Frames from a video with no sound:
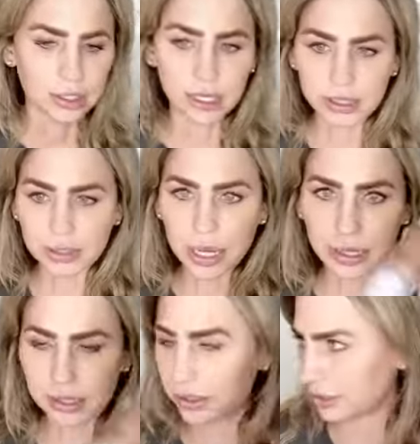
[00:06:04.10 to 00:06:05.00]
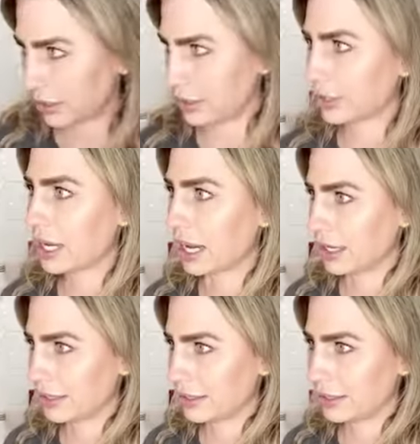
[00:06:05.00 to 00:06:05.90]
by the way, Jim has
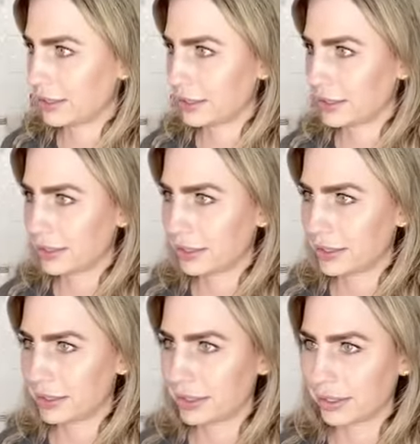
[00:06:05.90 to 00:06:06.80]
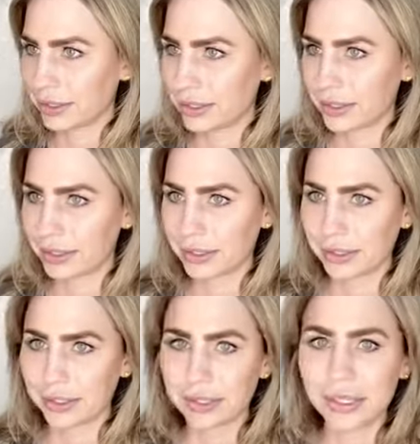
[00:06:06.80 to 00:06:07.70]
just chimed in. She's loving our
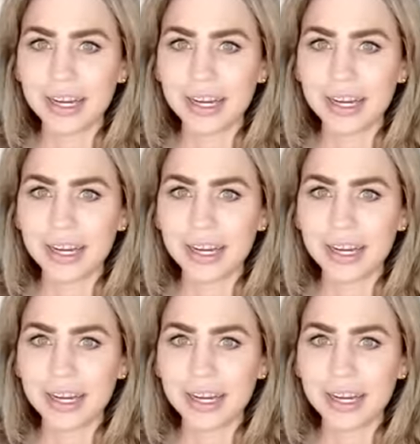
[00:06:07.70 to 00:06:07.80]
foundation.